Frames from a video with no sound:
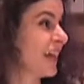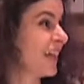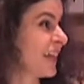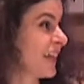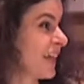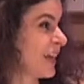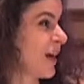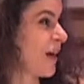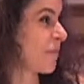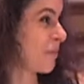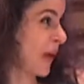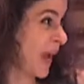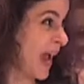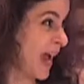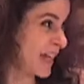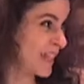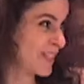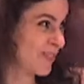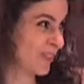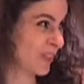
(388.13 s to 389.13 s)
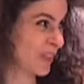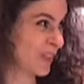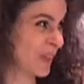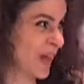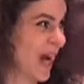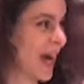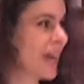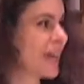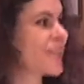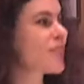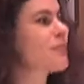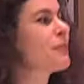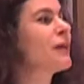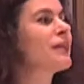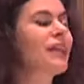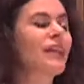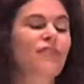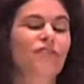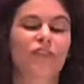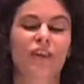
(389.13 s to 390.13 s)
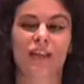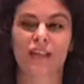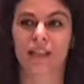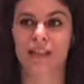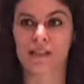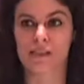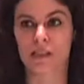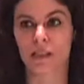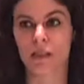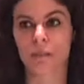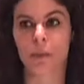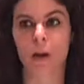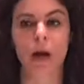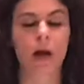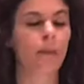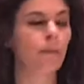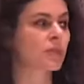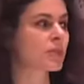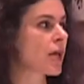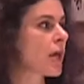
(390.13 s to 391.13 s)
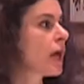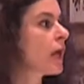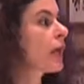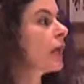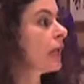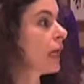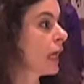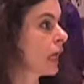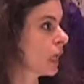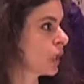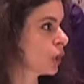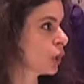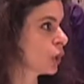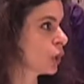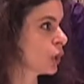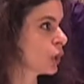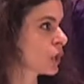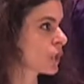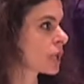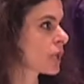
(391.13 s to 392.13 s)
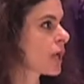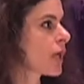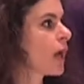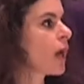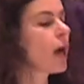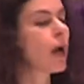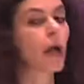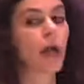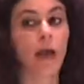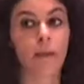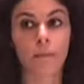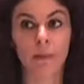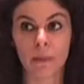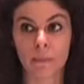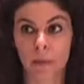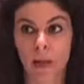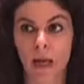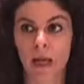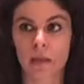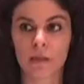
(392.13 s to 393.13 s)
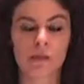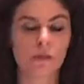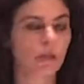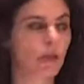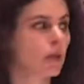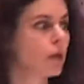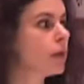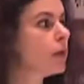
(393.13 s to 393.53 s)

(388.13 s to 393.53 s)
the uh, packs for you guys, but they fit insulin pumps, inhalers, EpiPens.